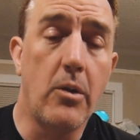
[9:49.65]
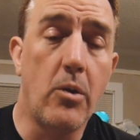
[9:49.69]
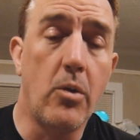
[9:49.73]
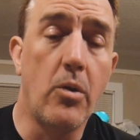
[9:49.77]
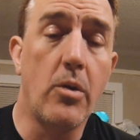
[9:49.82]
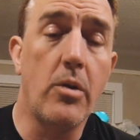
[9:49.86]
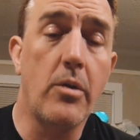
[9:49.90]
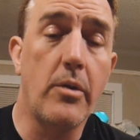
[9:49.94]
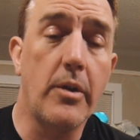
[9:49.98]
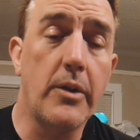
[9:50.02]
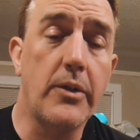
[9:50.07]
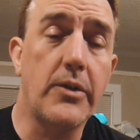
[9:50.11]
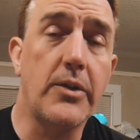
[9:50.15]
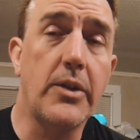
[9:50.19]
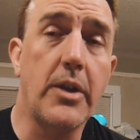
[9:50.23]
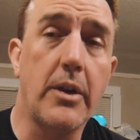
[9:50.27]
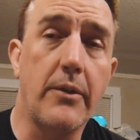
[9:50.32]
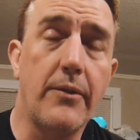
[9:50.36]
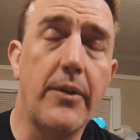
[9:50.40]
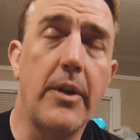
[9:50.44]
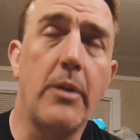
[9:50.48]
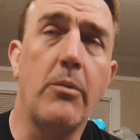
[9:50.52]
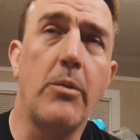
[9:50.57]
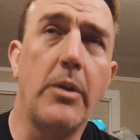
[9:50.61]
ordering
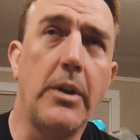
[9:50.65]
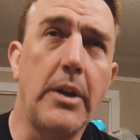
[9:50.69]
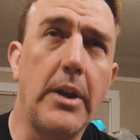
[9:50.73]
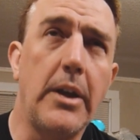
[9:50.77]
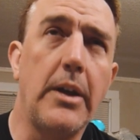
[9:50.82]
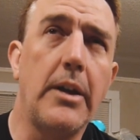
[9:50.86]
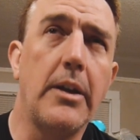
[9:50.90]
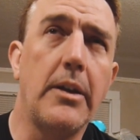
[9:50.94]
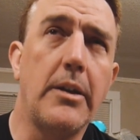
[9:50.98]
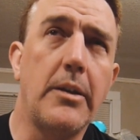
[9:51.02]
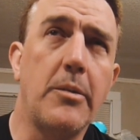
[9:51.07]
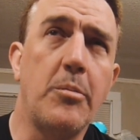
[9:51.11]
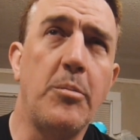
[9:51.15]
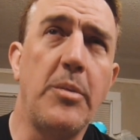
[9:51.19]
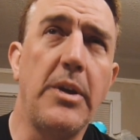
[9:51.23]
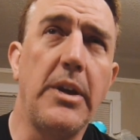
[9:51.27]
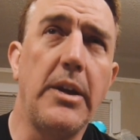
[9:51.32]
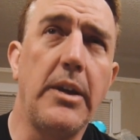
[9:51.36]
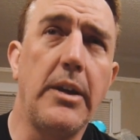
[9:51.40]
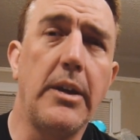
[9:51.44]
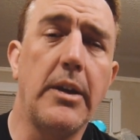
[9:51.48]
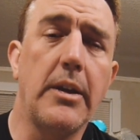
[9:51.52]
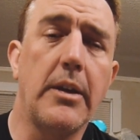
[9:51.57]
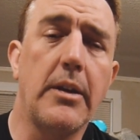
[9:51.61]
stuff that we needed to
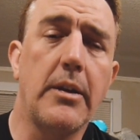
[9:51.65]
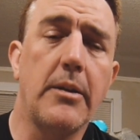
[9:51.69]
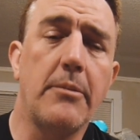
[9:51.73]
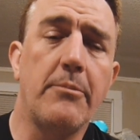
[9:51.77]
be,